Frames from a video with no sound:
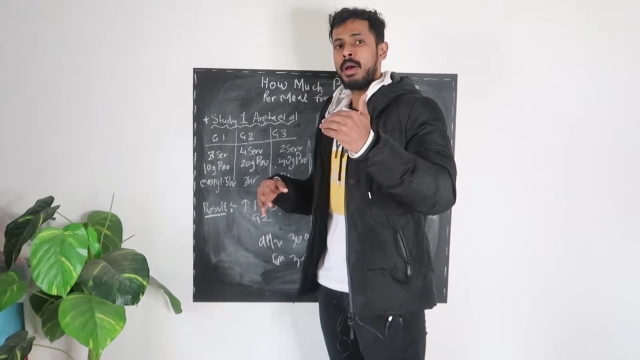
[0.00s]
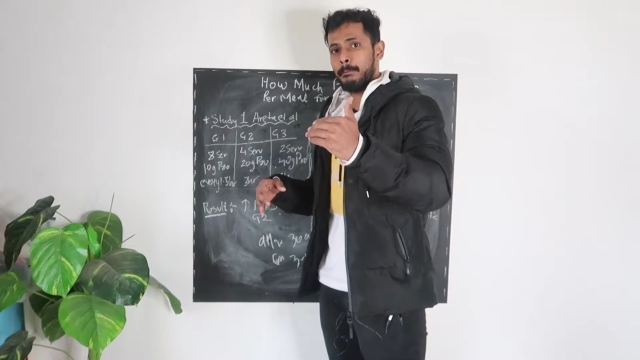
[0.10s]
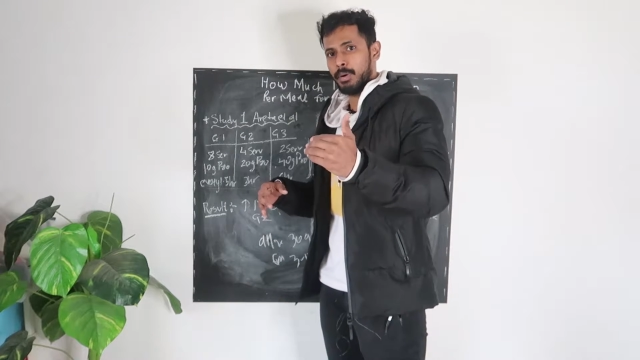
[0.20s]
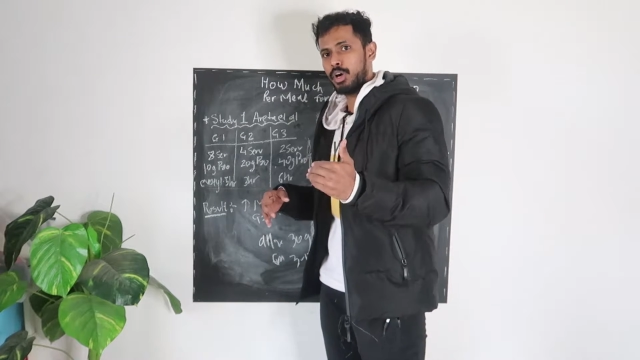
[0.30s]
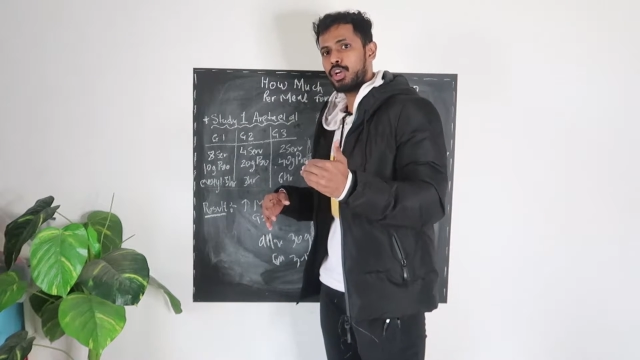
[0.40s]

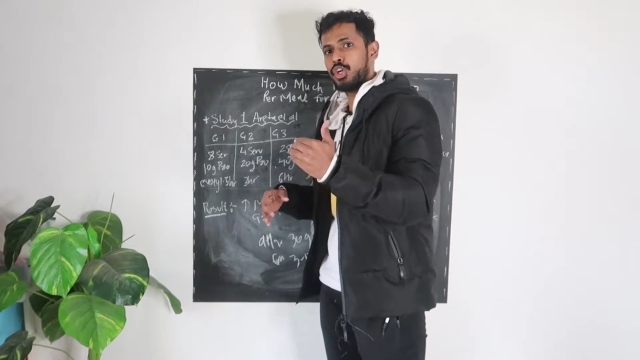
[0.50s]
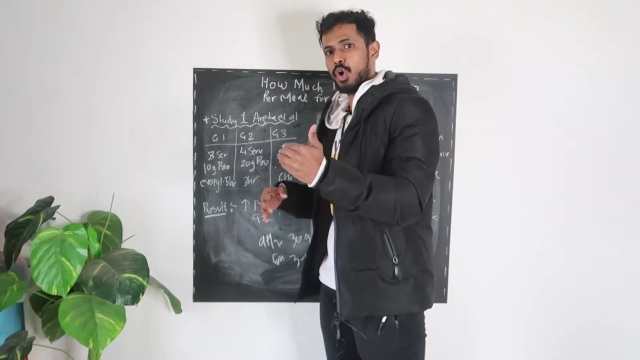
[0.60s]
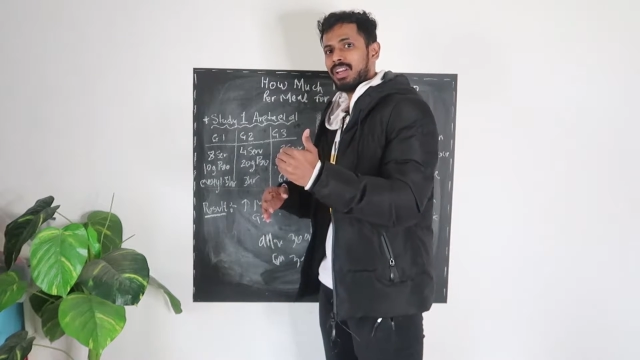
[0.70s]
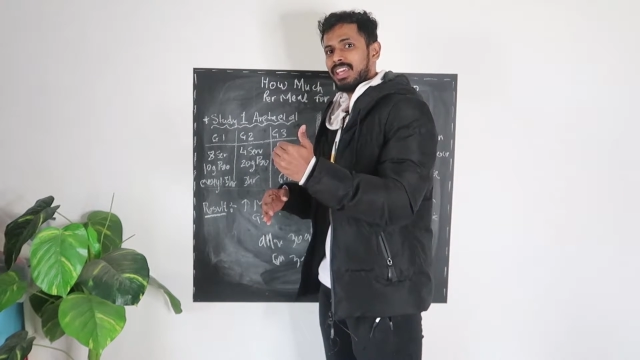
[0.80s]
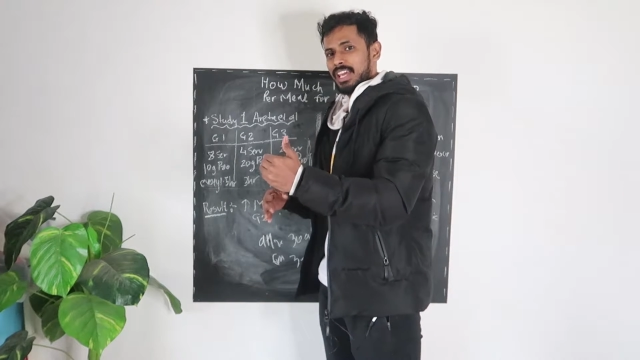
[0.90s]
per
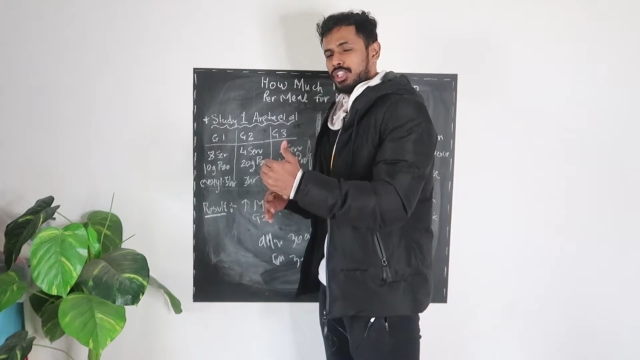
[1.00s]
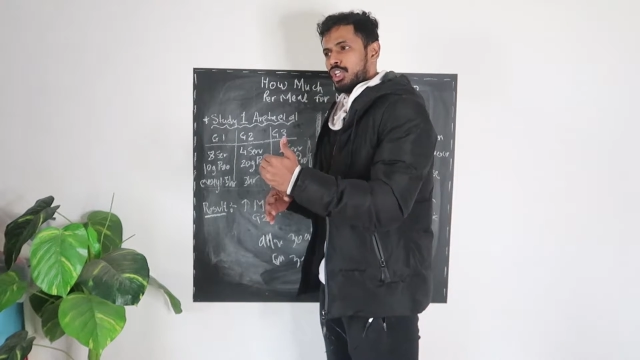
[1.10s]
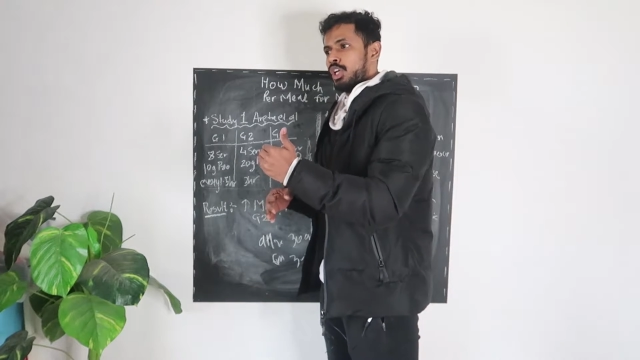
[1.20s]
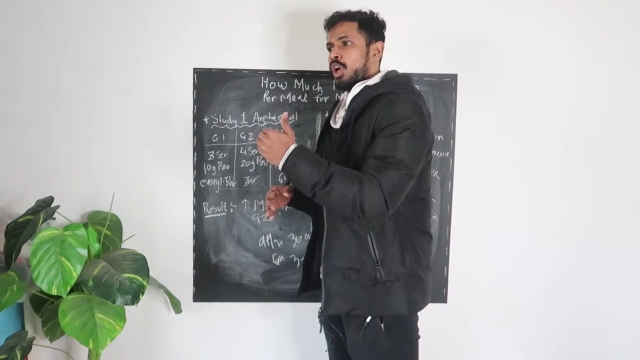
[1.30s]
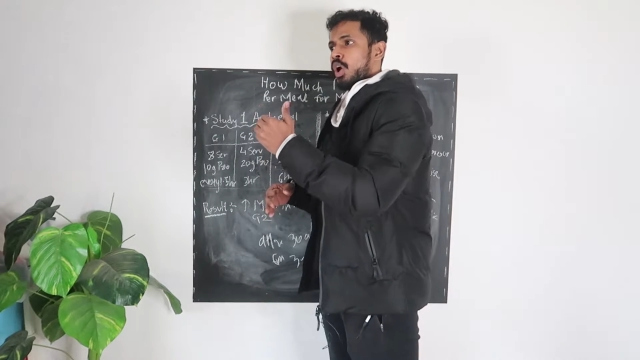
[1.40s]
your
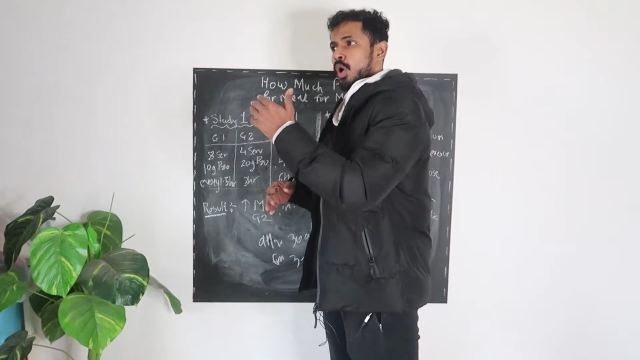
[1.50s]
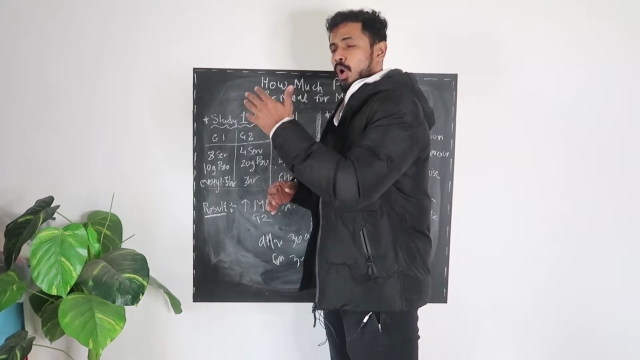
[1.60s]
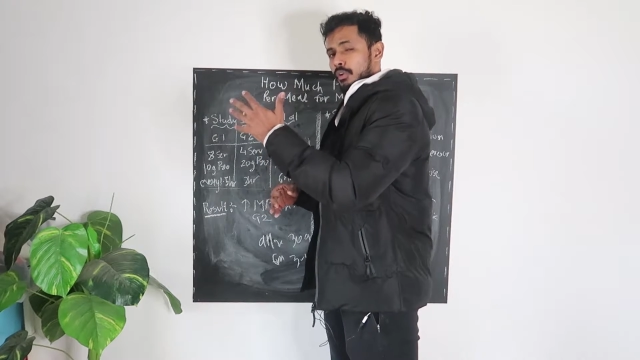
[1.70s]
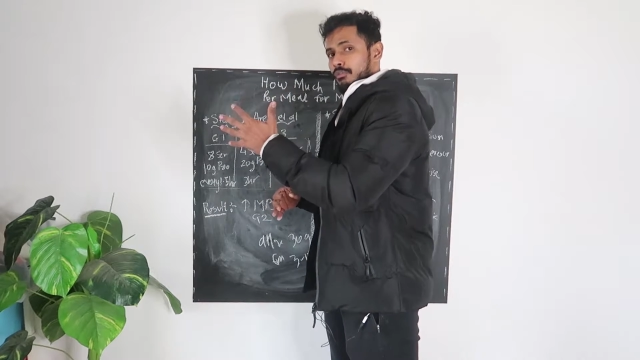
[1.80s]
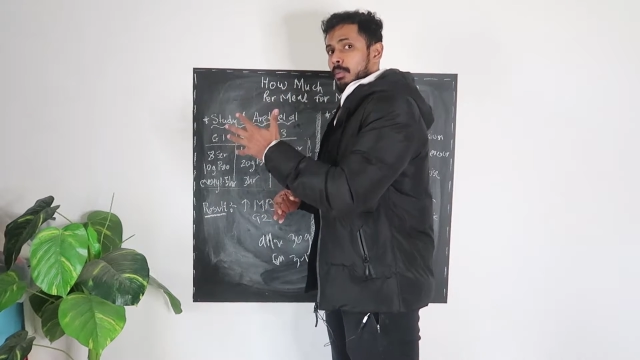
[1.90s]
kg
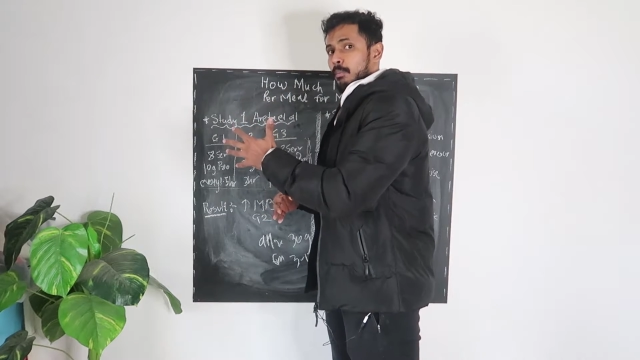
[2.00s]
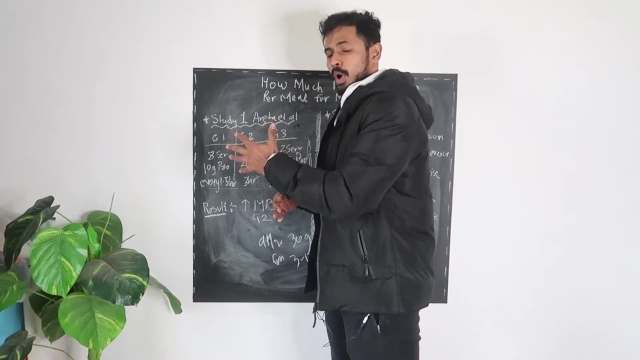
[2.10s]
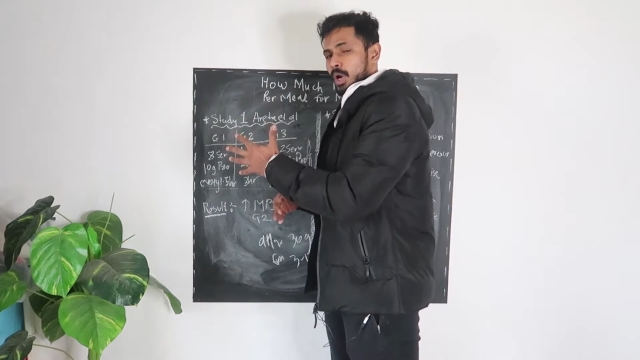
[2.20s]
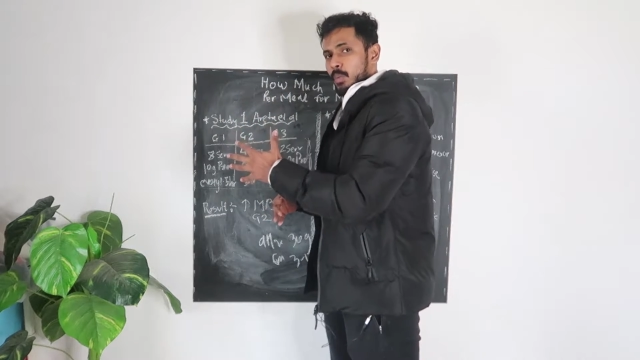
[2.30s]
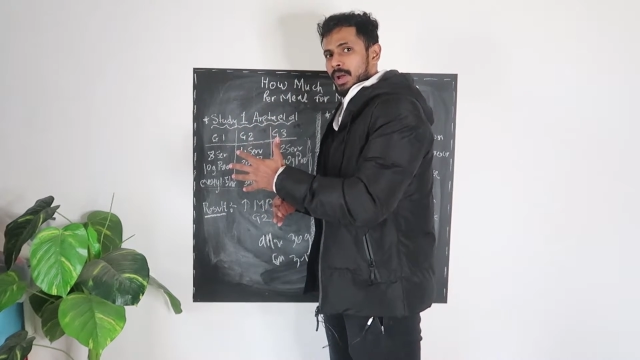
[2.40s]
of your
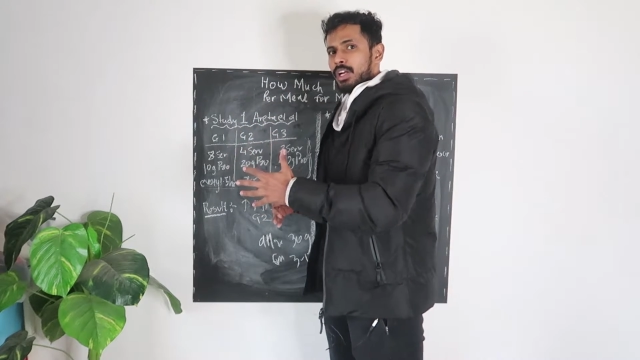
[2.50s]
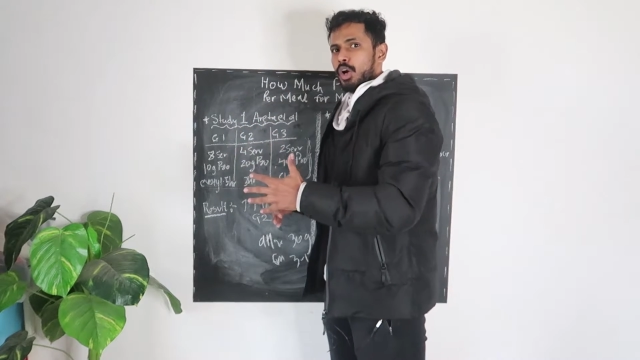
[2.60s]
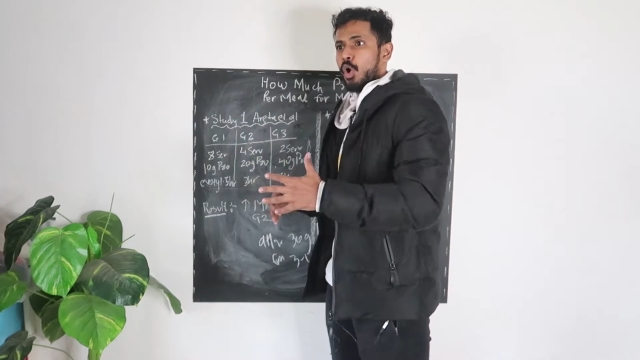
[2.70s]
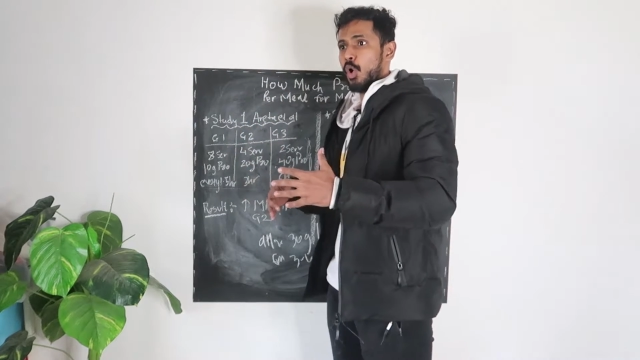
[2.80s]
body weight,